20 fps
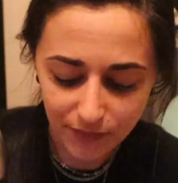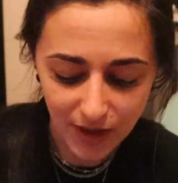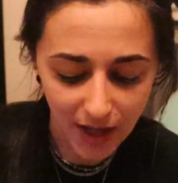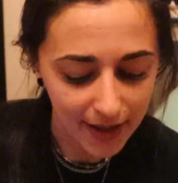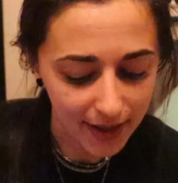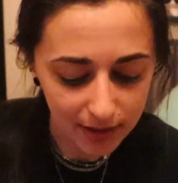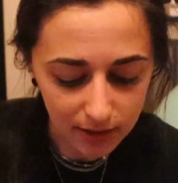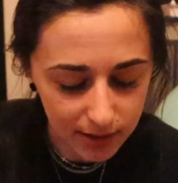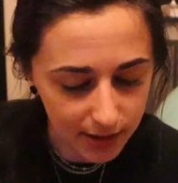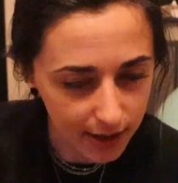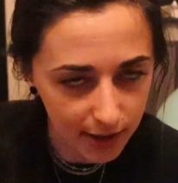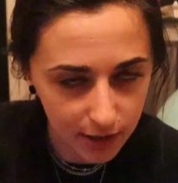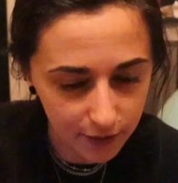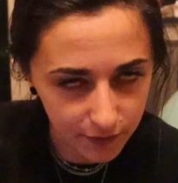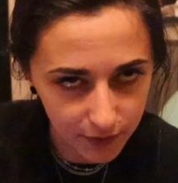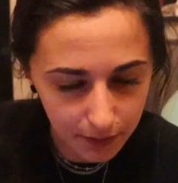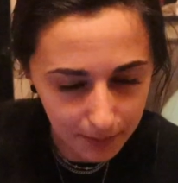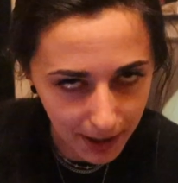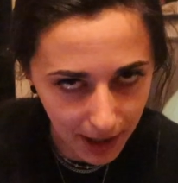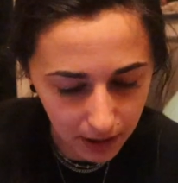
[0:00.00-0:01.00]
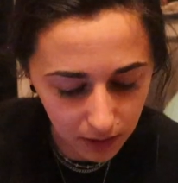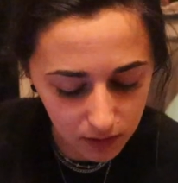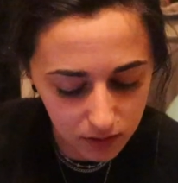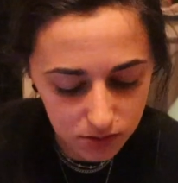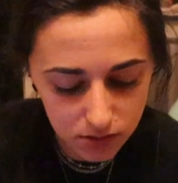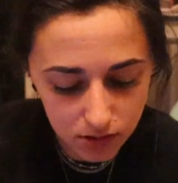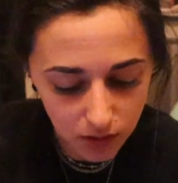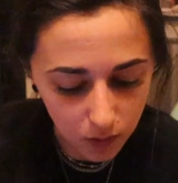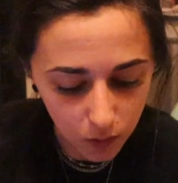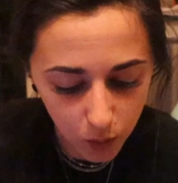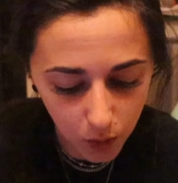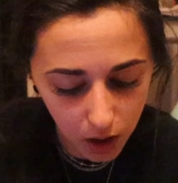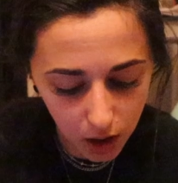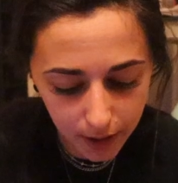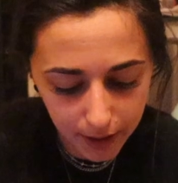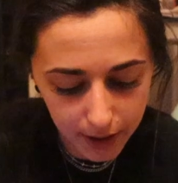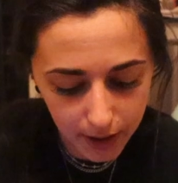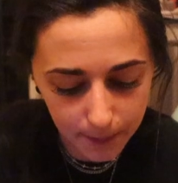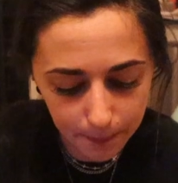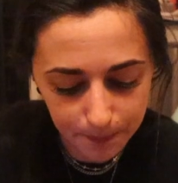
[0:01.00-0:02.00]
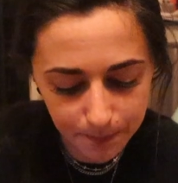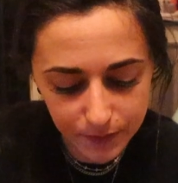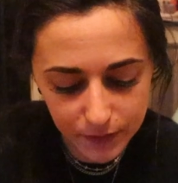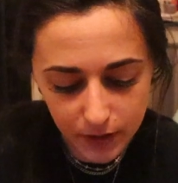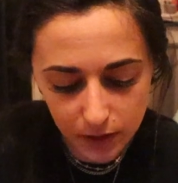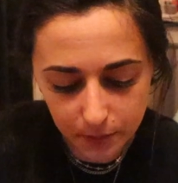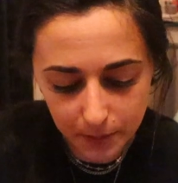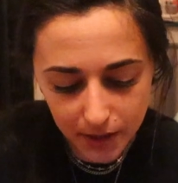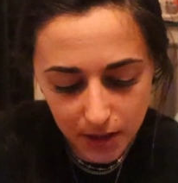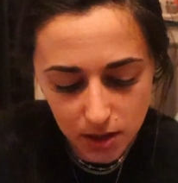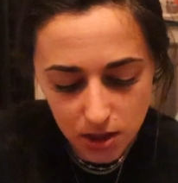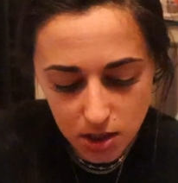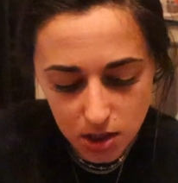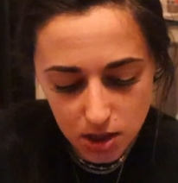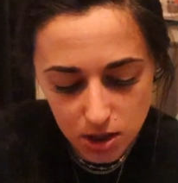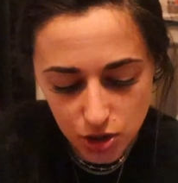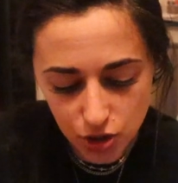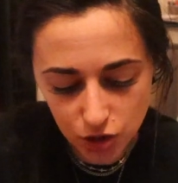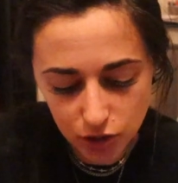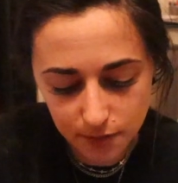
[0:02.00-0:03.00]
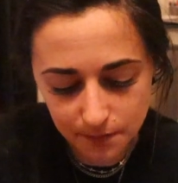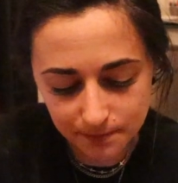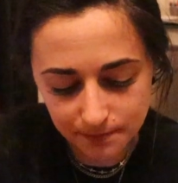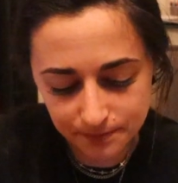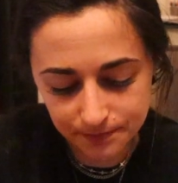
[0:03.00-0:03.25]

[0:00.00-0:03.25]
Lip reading: I allocated for the macros, don't worry. Oh my gosh.